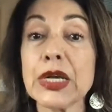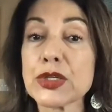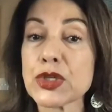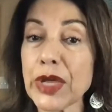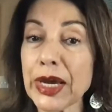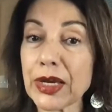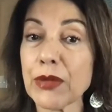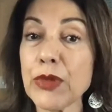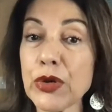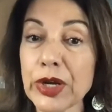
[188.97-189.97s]
So that
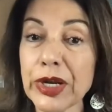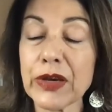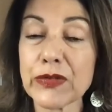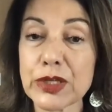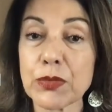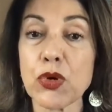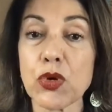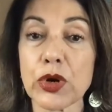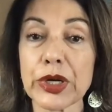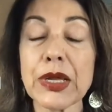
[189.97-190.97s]
community of
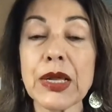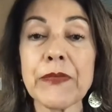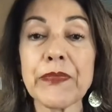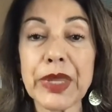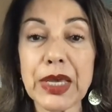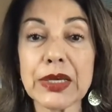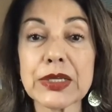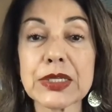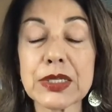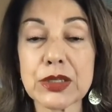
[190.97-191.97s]
support
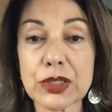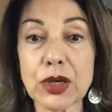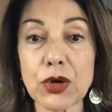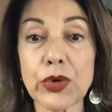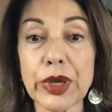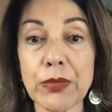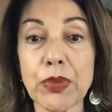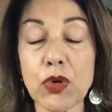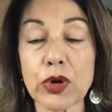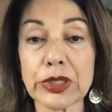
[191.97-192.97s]
is so
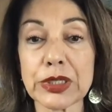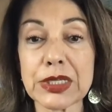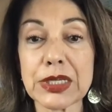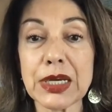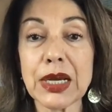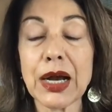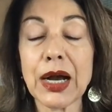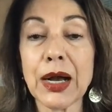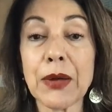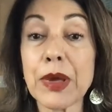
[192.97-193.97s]
important.
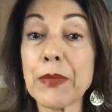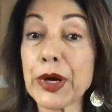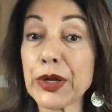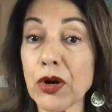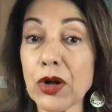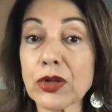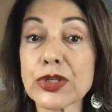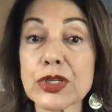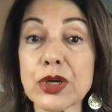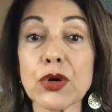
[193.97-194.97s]
But
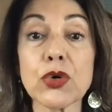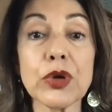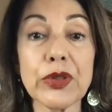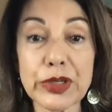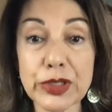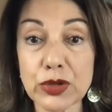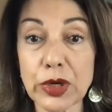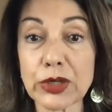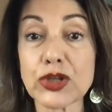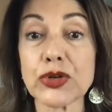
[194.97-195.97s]
also the
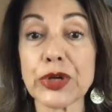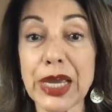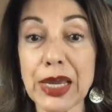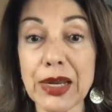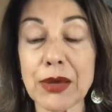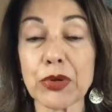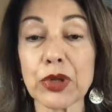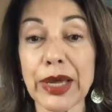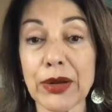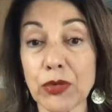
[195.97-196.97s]
structured eating
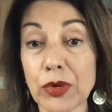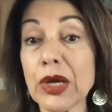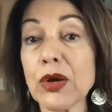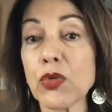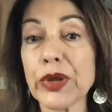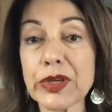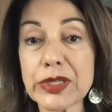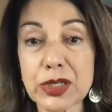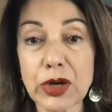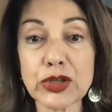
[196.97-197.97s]
plan. With the
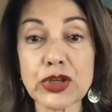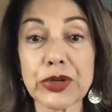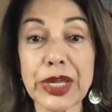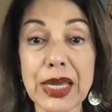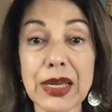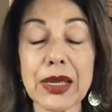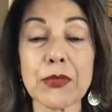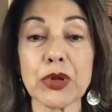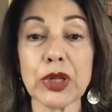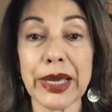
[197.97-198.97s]
structured eating
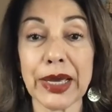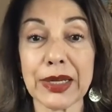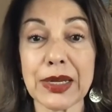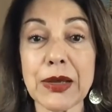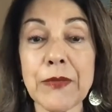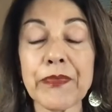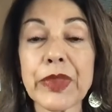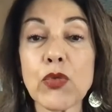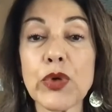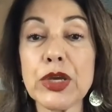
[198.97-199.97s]
plan,
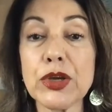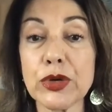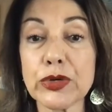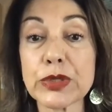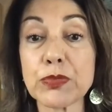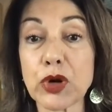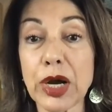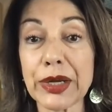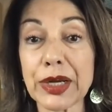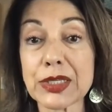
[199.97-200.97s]
we use
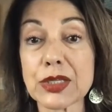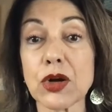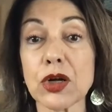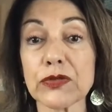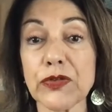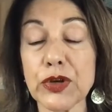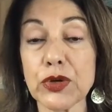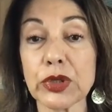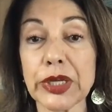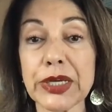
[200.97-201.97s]
products called
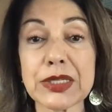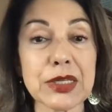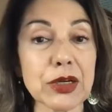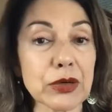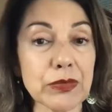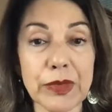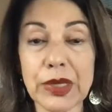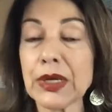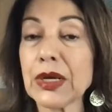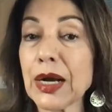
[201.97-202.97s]
fuelings. They're
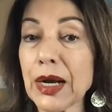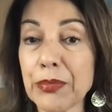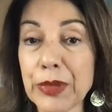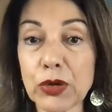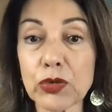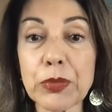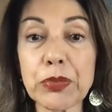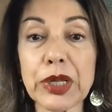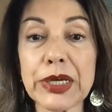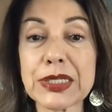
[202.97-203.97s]
meal
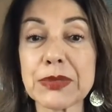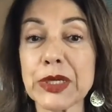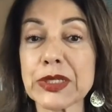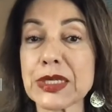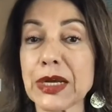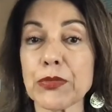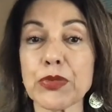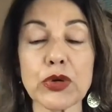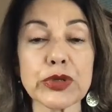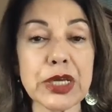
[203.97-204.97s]
replacements that are
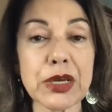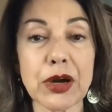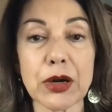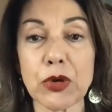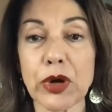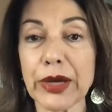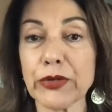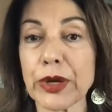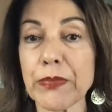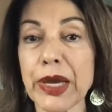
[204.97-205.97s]
protein
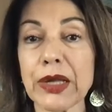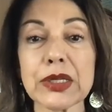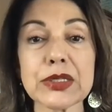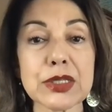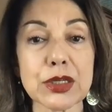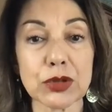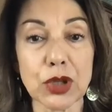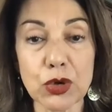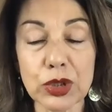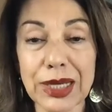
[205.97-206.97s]
carbohydrate balanced. They're
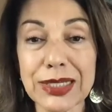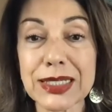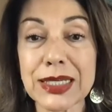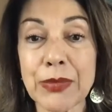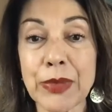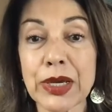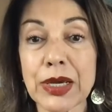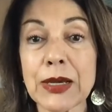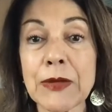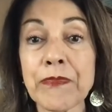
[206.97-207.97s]
low
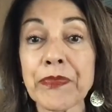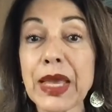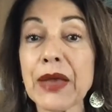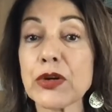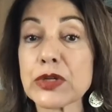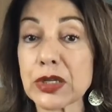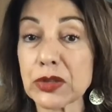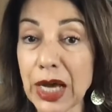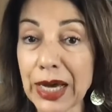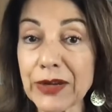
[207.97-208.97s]
glycemic. And there's a
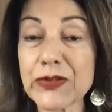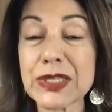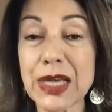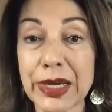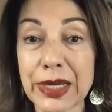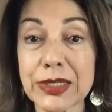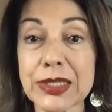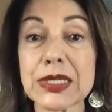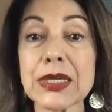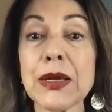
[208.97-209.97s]
lot of
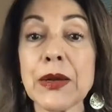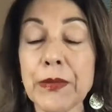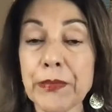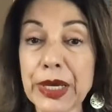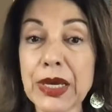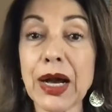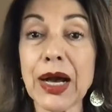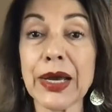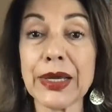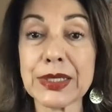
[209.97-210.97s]
science
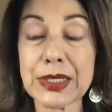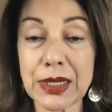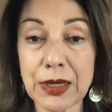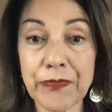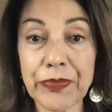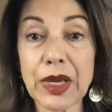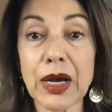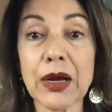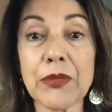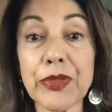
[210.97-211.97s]
behind
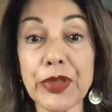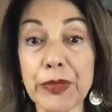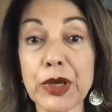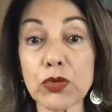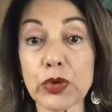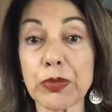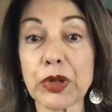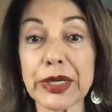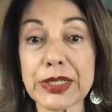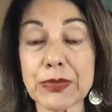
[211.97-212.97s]
the meal
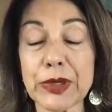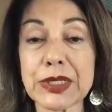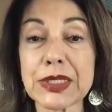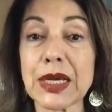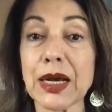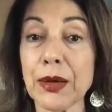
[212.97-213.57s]
replacements.